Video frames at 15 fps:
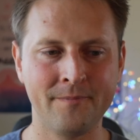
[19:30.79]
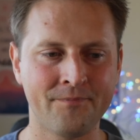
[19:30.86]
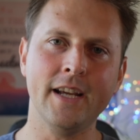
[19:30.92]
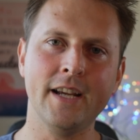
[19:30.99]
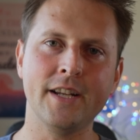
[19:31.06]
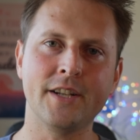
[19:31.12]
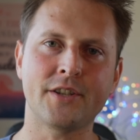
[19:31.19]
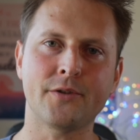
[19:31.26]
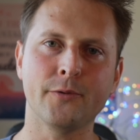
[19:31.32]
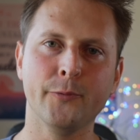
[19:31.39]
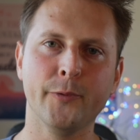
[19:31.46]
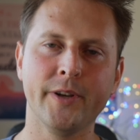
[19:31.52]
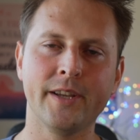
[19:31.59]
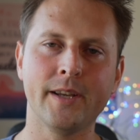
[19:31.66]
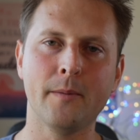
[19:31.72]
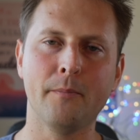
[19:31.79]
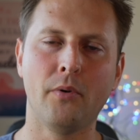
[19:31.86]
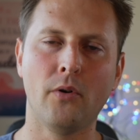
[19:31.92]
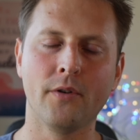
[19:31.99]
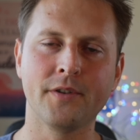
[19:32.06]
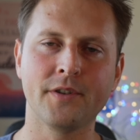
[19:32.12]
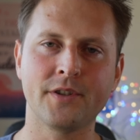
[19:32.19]
It's really
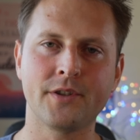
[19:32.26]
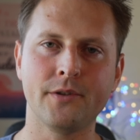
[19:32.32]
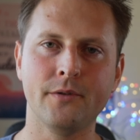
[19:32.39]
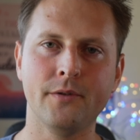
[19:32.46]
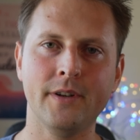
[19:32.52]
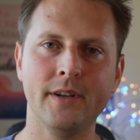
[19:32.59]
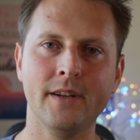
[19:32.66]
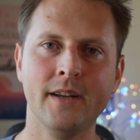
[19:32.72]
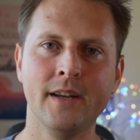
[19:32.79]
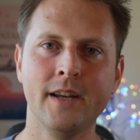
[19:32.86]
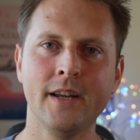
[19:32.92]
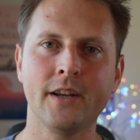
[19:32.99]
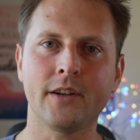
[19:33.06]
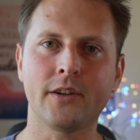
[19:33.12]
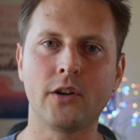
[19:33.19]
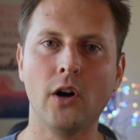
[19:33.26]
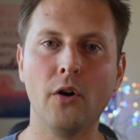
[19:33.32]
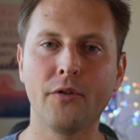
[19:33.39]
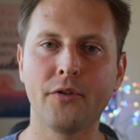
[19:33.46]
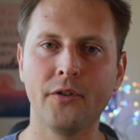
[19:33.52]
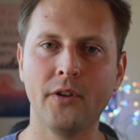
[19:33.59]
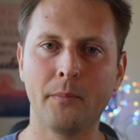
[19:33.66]
important to go
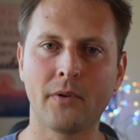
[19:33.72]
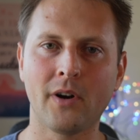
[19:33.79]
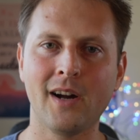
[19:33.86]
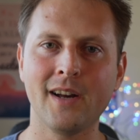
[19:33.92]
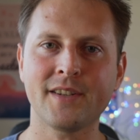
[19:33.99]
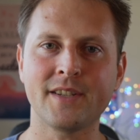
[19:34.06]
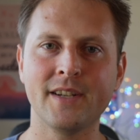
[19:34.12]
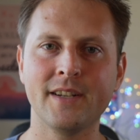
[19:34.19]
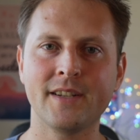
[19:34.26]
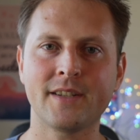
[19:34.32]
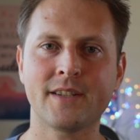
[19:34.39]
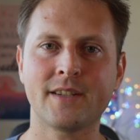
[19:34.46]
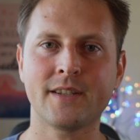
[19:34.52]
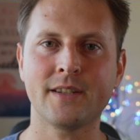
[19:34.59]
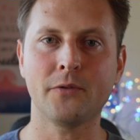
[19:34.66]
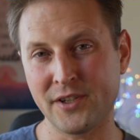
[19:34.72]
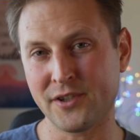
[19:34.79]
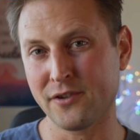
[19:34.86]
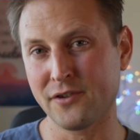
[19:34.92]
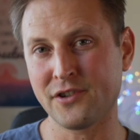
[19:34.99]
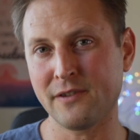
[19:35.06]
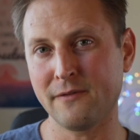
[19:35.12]
through the process
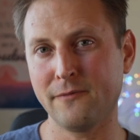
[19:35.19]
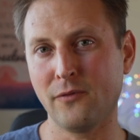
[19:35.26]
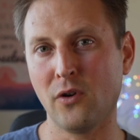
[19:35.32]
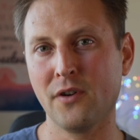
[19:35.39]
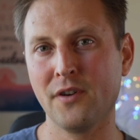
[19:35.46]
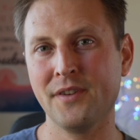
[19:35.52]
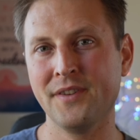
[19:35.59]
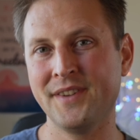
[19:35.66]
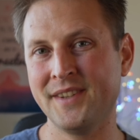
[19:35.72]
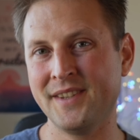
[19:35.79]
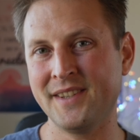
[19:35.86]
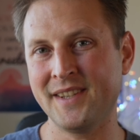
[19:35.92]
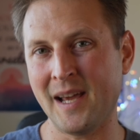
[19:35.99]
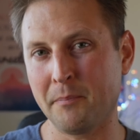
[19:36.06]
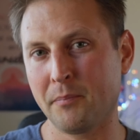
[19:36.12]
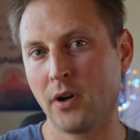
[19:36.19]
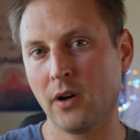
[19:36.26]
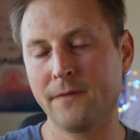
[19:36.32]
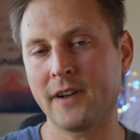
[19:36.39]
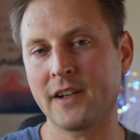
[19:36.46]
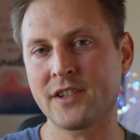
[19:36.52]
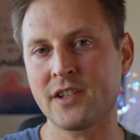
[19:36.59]
searching for that
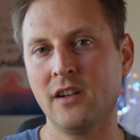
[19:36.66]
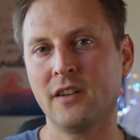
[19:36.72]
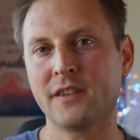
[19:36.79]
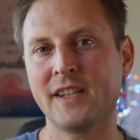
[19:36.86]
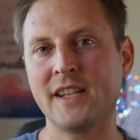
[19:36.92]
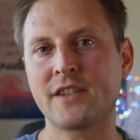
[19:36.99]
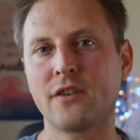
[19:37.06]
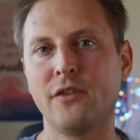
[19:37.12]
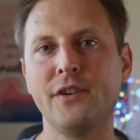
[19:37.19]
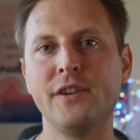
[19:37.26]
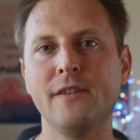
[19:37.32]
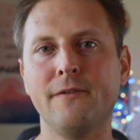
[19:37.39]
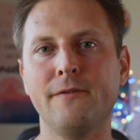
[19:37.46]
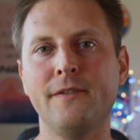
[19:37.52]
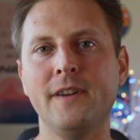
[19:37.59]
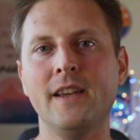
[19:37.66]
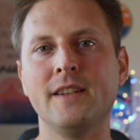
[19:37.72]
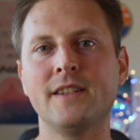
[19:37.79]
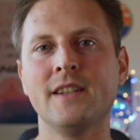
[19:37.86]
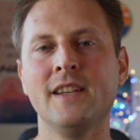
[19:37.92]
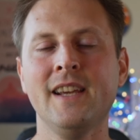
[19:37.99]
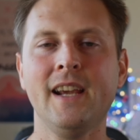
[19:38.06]
perfect song that's going to
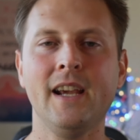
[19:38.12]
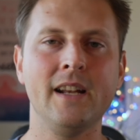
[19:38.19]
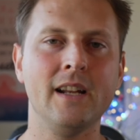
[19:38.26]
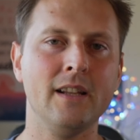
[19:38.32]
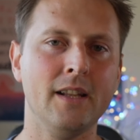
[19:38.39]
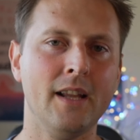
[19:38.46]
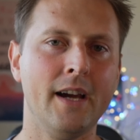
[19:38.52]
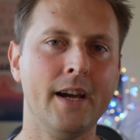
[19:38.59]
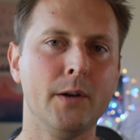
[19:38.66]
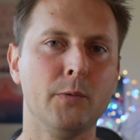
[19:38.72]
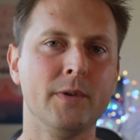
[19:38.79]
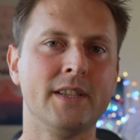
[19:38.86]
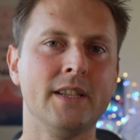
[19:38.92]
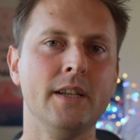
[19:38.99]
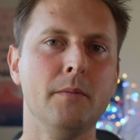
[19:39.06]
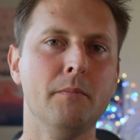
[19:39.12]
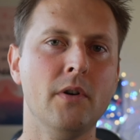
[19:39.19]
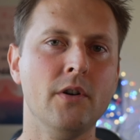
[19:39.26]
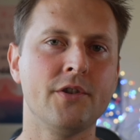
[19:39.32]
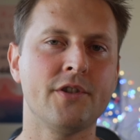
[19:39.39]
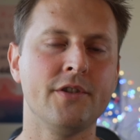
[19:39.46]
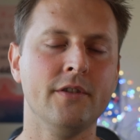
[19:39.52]
fit and align with the
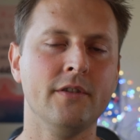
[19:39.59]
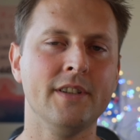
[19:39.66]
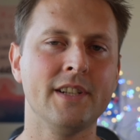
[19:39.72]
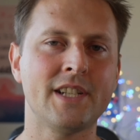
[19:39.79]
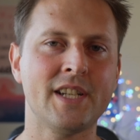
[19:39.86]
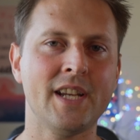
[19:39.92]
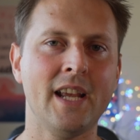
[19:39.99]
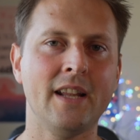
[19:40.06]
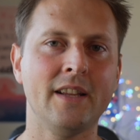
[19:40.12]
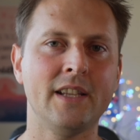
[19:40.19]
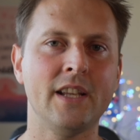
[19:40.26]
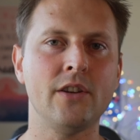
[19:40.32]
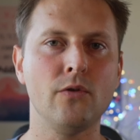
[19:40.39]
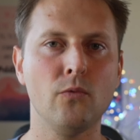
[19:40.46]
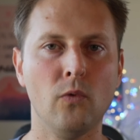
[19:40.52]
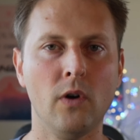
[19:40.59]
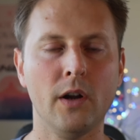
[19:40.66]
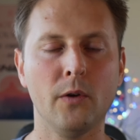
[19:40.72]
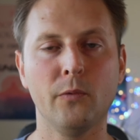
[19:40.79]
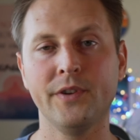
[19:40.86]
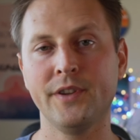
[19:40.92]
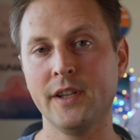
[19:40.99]
emotional intent that you
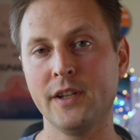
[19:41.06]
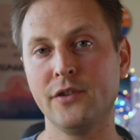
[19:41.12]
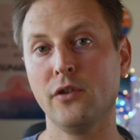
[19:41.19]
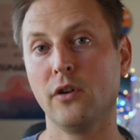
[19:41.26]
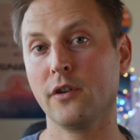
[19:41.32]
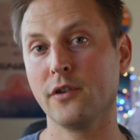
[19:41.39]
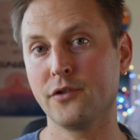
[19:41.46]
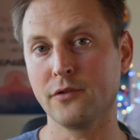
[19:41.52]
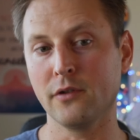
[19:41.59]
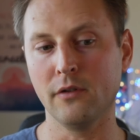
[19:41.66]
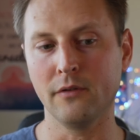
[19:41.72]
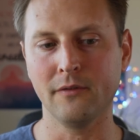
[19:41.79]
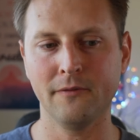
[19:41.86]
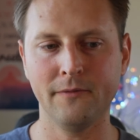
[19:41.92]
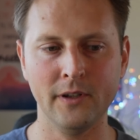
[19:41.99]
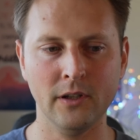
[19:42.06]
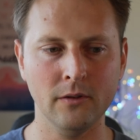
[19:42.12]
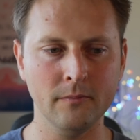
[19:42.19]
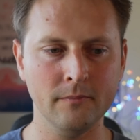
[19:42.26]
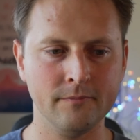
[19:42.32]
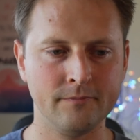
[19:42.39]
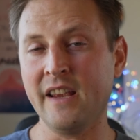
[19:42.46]
want within your drone film.